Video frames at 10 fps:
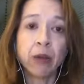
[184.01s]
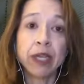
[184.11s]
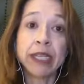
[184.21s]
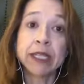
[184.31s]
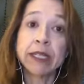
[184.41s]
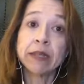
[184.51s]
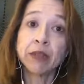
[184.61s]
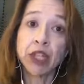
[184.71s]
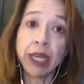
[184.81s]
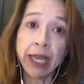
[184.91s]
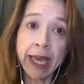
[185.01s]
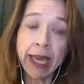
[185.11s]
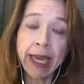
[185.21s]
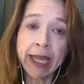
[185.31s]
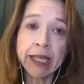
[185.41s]
We got to see them shaking
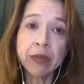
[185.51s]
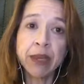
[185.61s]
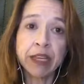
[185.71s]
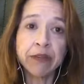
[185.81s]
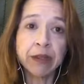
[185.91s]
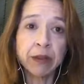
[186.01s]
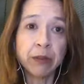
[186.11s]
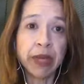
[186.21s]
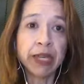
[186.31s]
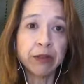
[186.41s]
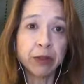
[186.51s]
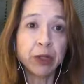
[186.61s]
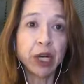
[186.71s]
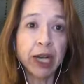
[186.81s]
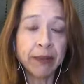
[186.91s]
hands, make a few
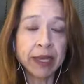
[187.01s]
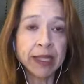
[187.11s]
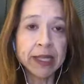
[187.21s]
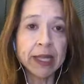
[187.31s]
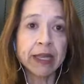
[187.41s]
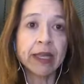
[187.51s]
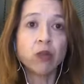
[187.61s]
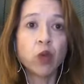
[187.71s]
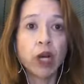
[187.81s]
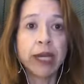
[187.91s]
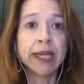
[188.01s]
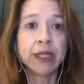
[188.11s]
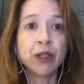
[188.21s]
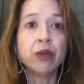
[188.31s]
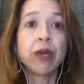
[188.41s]
comments, and then walk
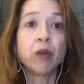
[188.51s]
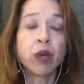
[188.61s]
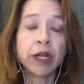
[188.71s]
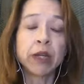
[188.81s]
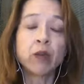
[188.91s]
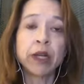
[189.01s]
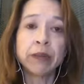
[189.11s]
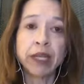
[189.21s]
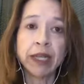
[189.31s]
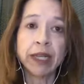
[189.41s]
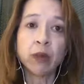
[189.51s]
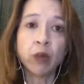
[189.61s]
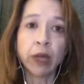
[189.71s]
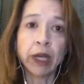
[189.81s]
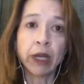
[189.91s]
into a one-on-one meeting
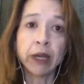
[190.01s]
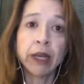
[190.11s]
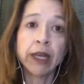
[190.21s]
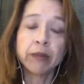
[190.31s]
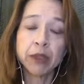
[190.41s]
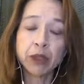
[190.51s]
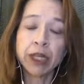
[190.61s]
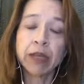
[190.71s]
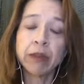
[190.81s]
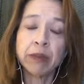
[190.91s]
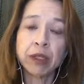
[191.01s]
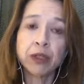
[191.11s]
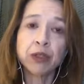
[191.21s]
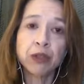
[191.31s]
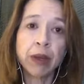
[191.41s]
where Mr. Kim and
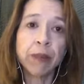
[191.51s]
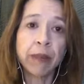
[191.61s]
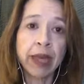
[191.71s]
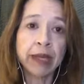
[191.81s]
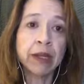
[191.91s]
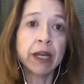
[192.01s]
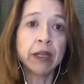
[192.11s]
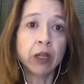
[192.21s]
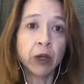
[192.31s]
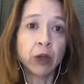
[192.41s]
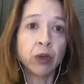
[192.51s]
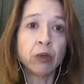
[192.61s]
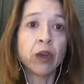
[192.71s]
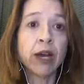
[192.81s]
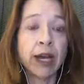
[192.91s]
Mr. Trump met
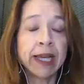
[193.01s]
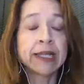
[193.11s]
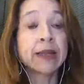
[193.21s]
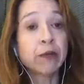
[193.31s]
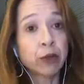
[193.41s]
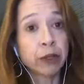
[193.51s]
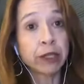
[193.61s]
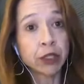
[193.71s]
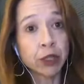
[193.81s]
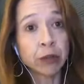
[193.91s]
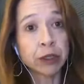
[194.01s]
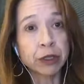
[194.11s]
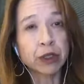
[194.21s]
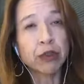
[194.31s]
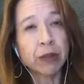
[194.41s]
alone, except for their
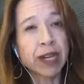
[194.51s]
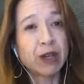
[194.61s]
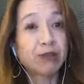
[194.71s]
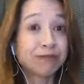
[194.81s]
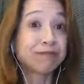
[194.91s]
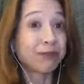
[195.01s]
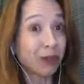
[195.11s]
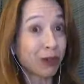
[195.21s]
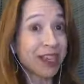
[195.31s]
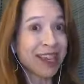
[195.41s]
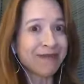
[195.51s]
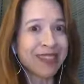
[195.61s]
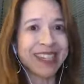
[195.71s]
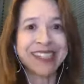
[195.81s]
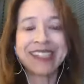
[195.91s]
interpreters, for about 38
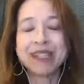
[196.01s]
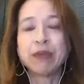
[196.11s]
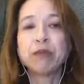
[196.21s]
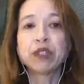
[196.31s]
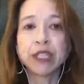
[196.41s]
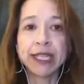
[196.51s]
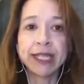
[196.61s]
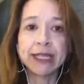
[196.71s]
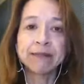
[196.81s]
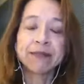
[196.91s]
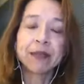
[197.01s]
minutes to be precise.